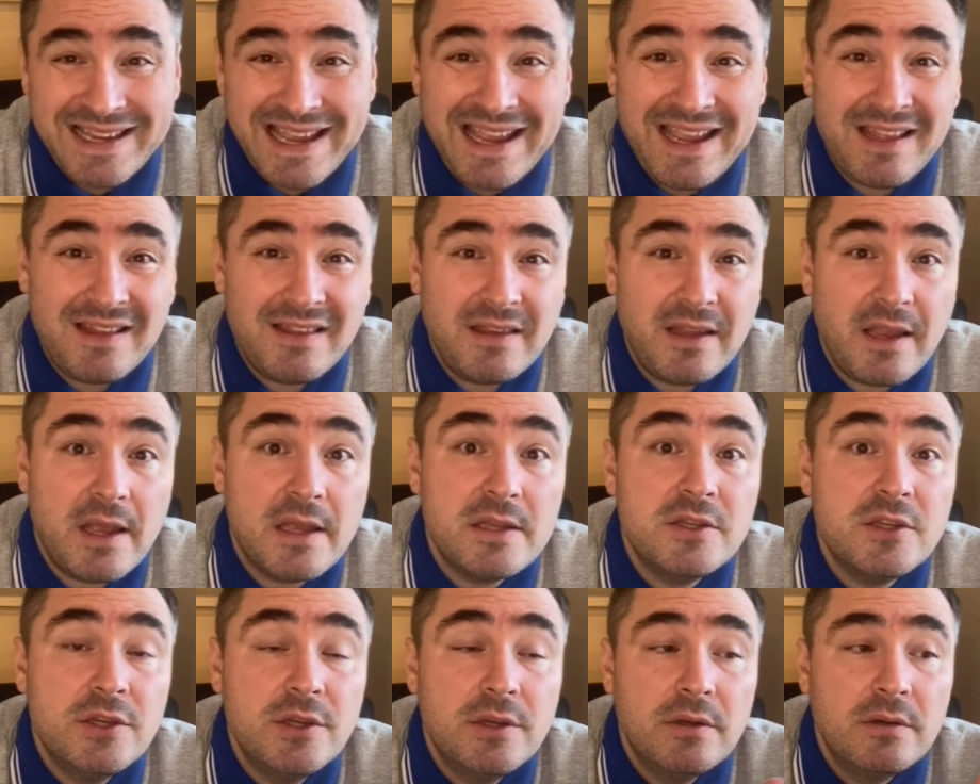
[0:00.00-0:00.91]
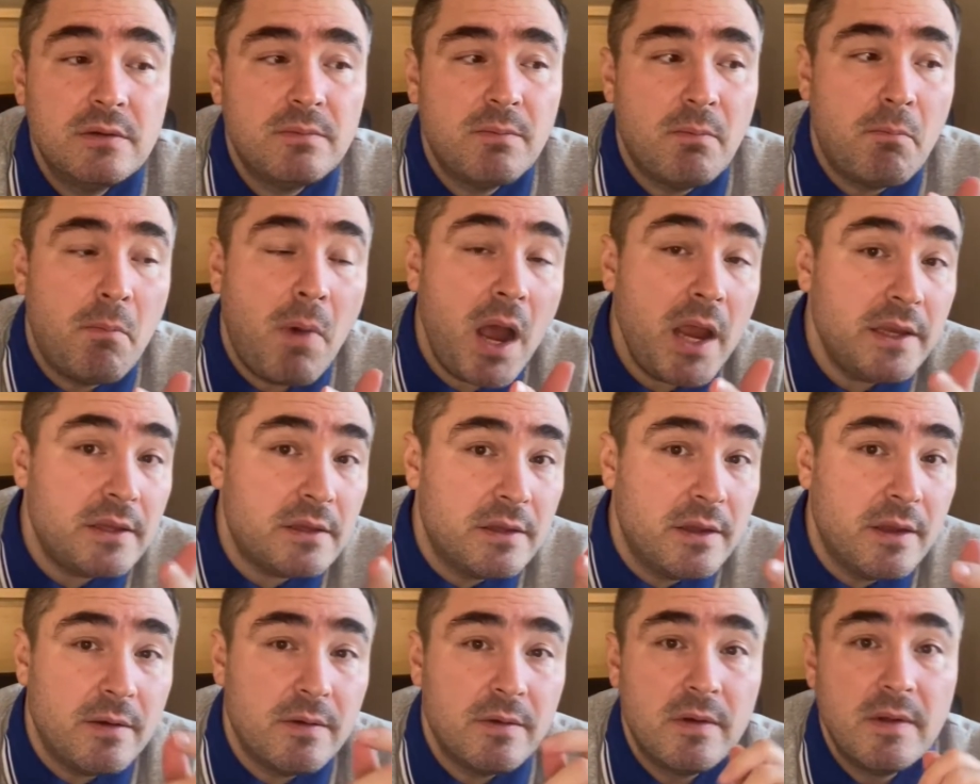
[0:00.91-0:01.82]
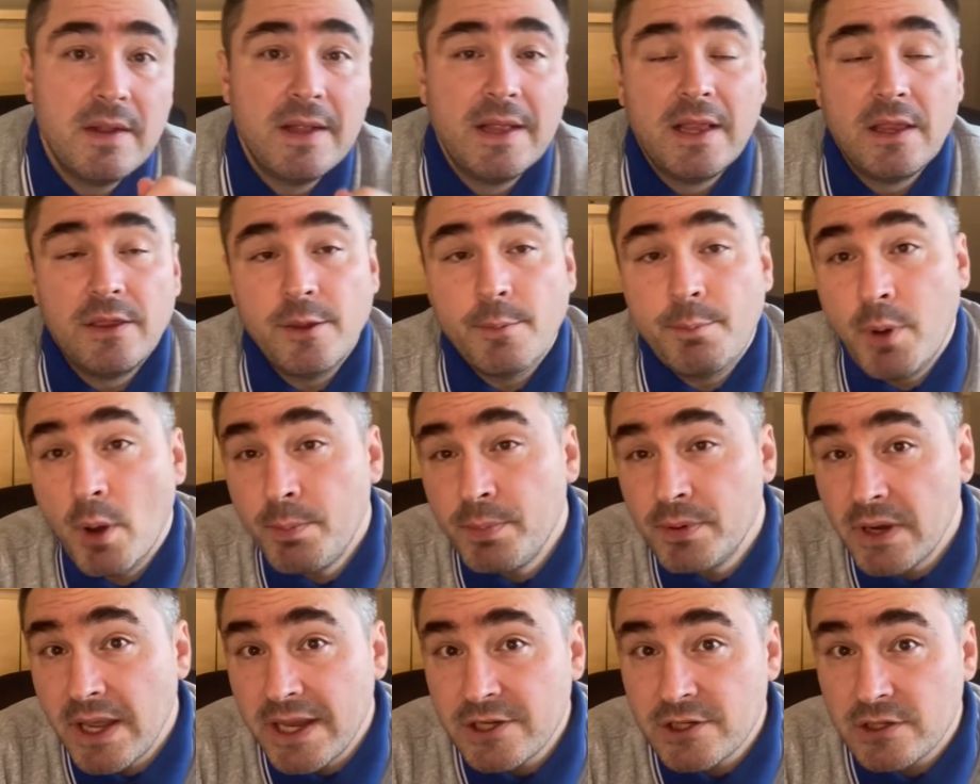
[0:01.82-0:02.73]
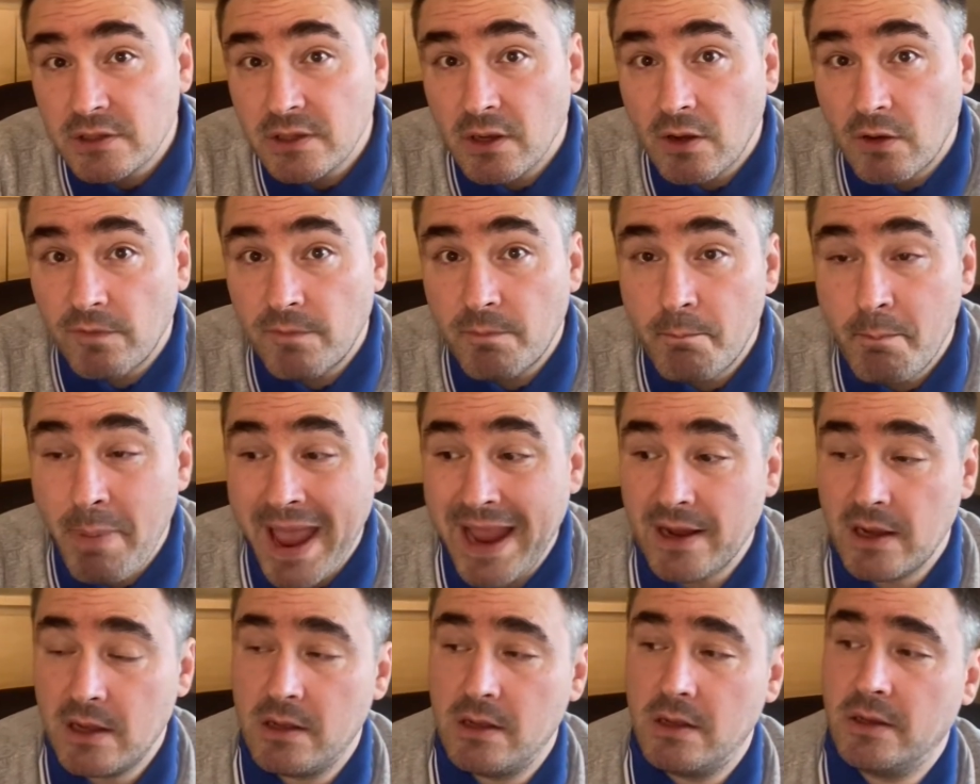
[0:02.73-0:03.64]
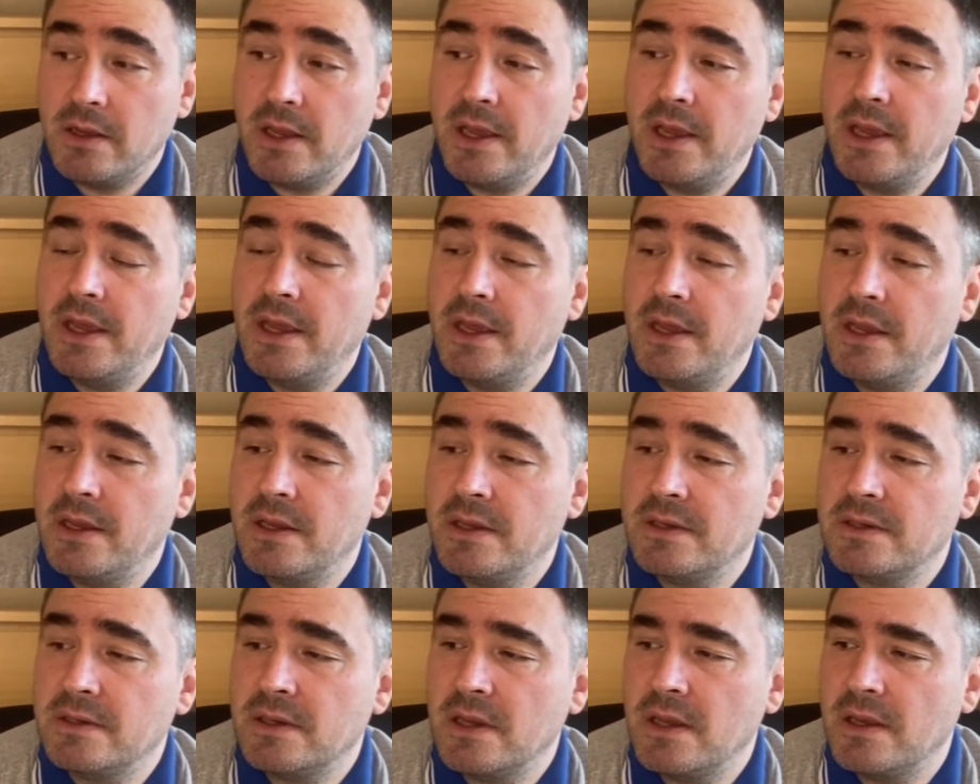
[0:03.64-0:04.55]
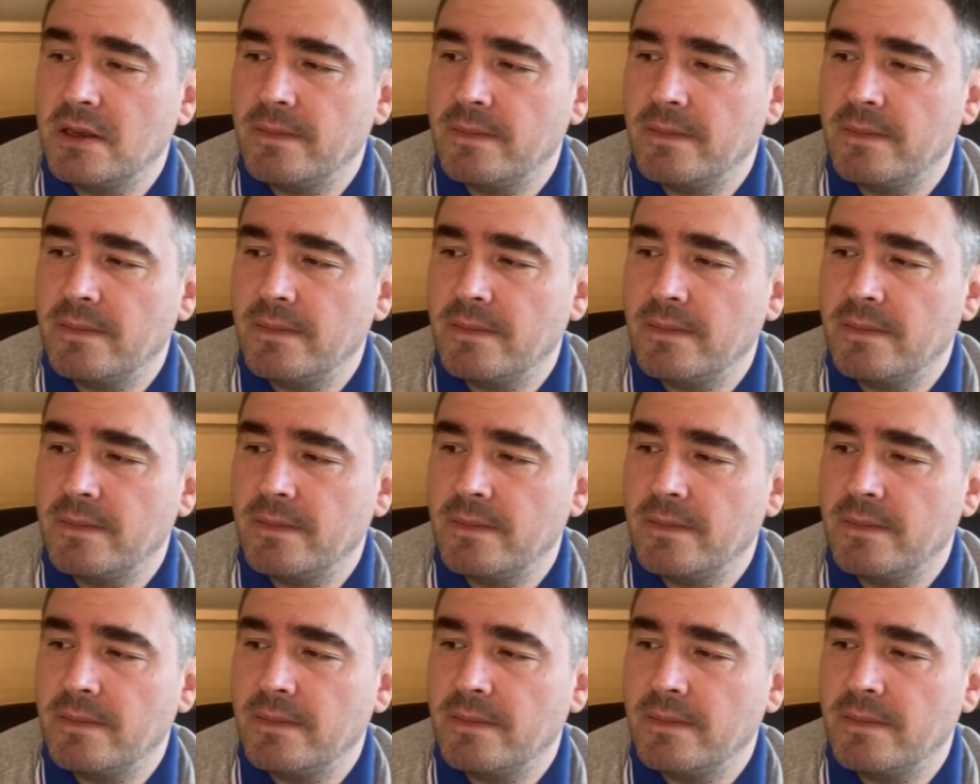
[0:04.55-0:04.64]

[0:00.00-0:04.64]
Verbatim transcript: And as you might know, the population of Bangkok is